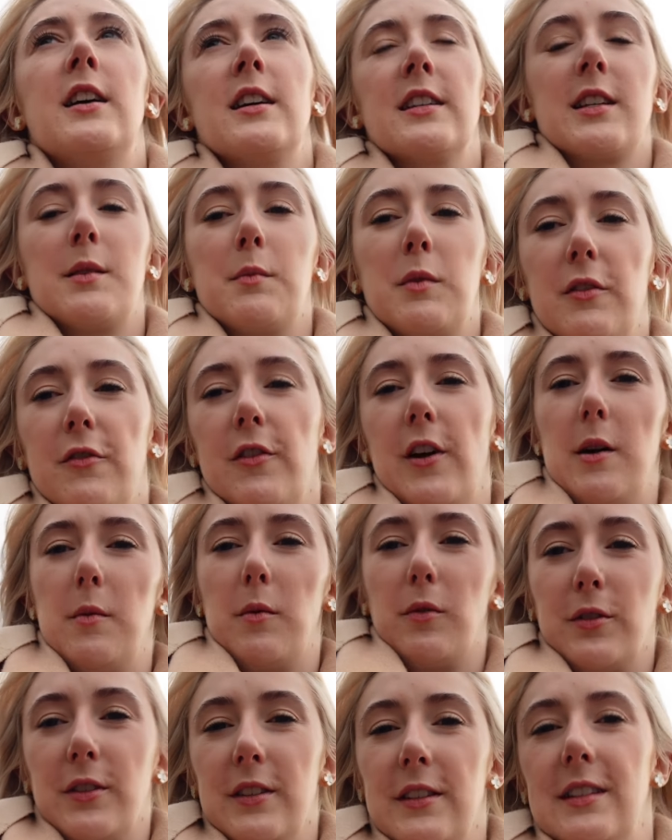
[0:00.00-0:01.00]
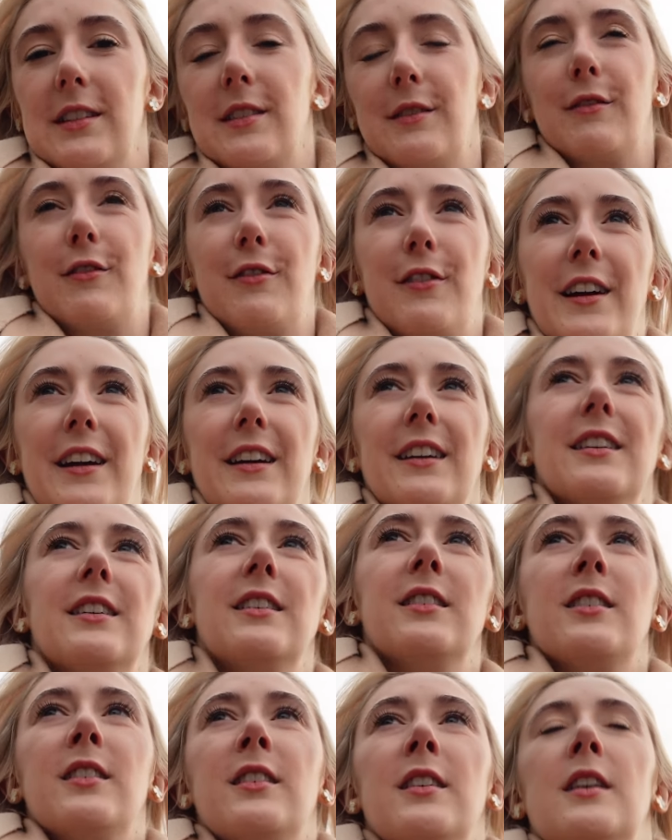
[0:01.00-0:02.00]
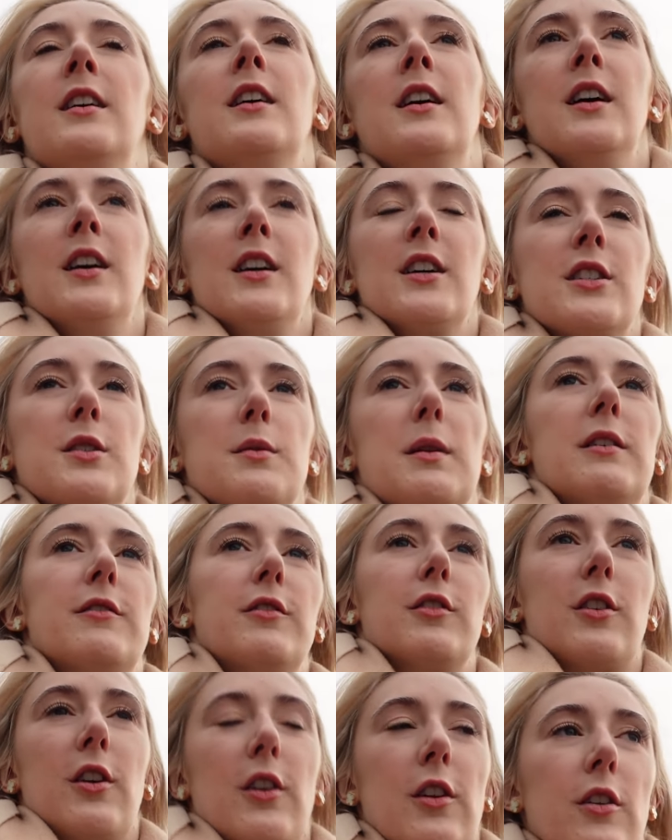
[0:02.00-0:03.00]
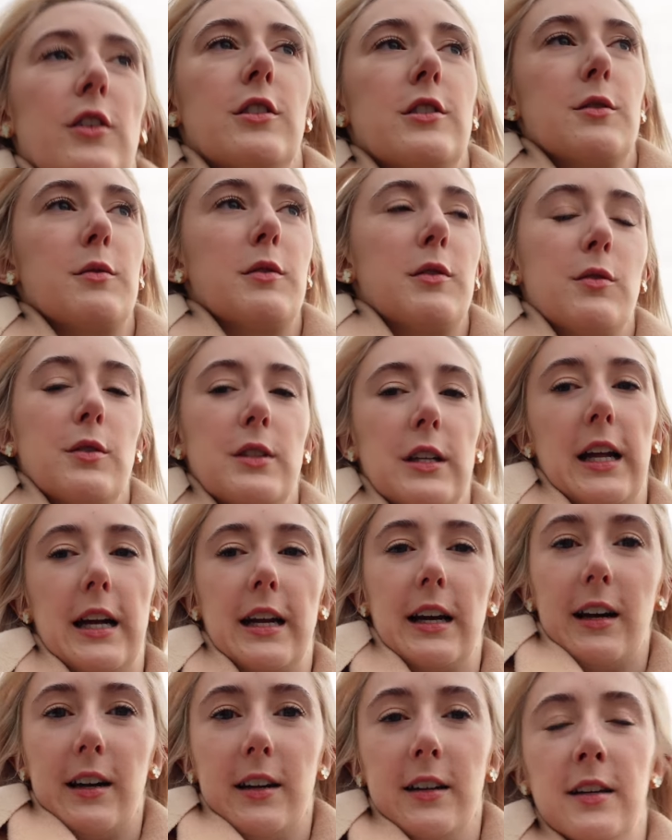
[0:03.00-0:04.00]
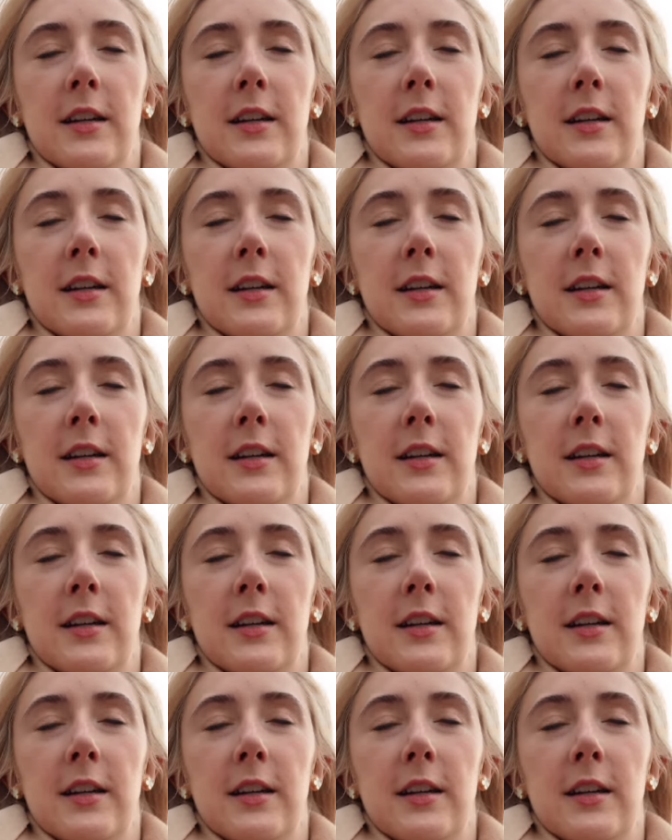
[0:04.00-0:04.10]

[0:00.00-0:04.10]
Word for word: Same with the thermals, they didn't fit. So we'll have a look online and do an order later,